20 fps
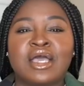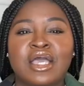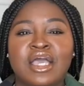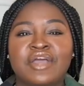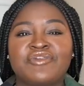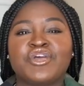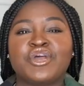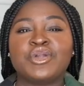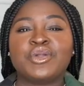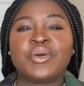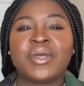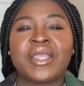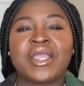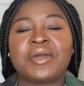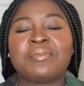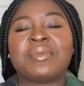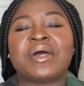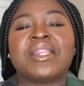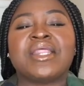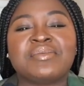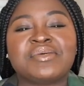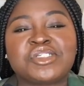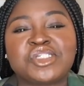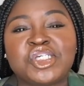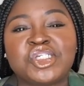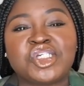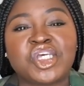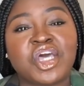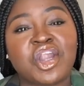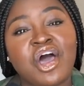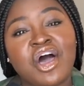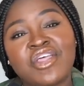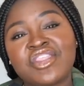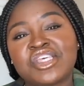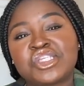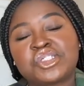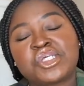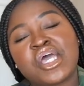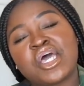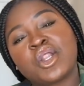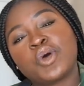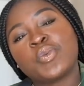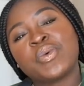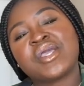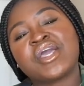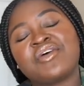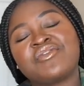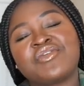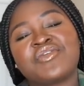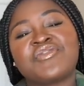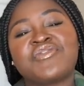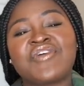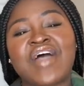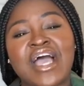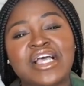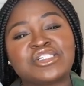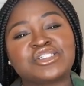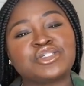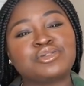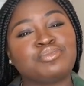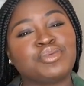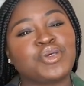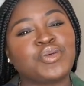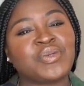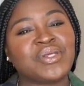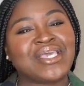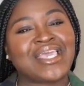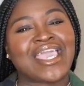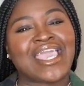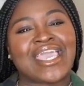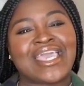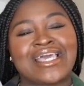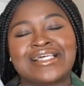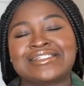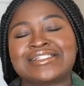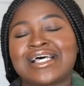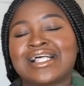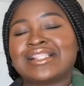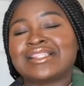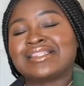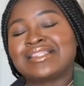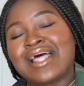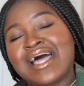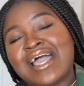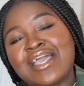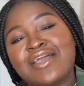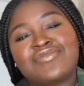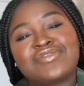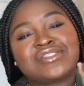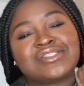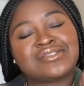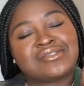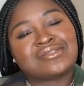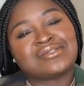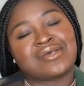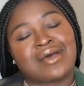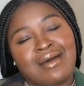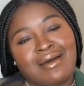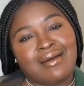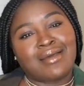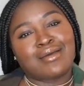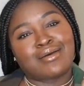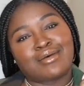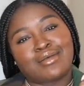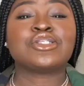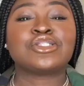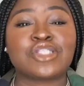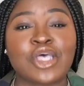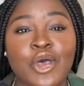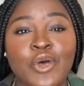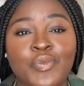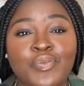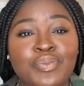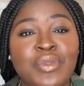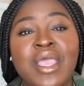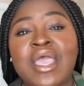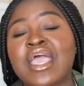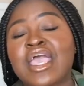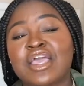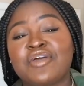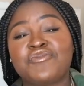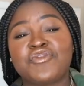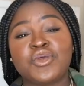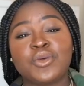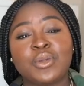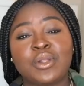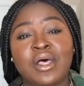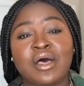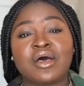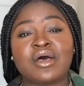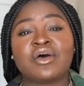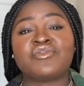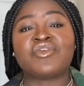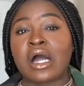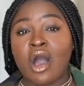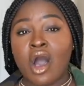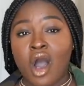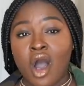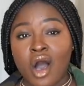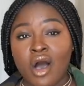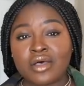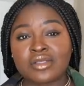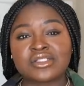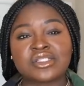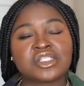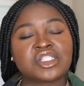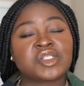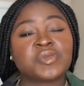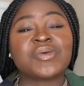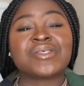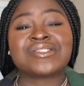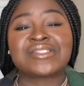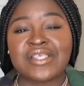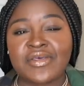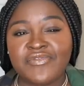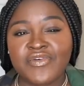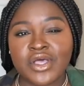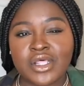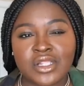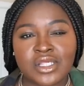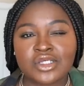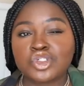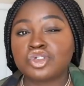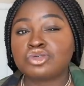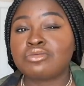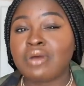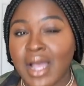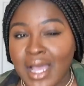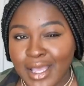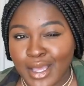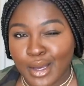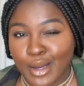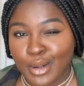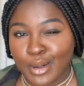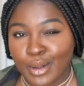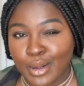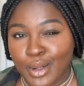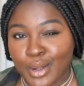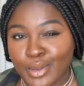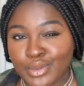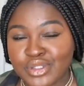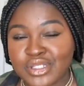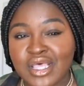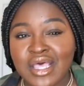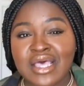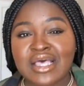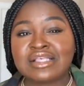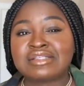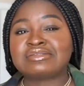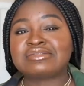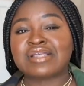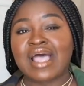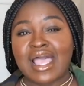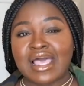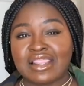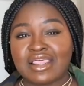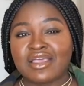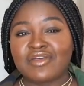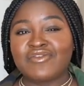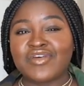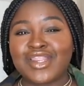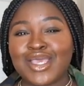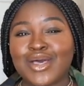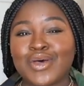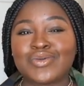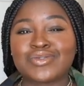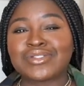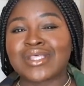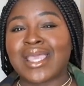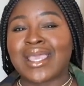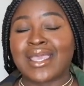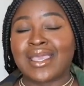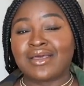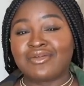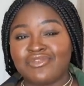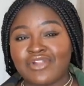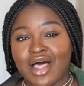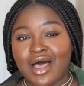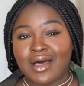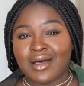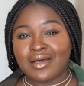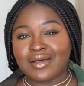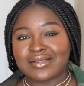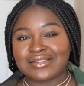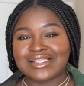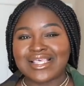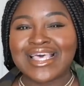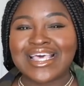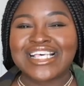If you're new here, my name is Chi Chi and on this channel we cover fashion, beauty, and a lifestyle. So if you love hauls, specifically try-on hauls, styling videos, and vlogs,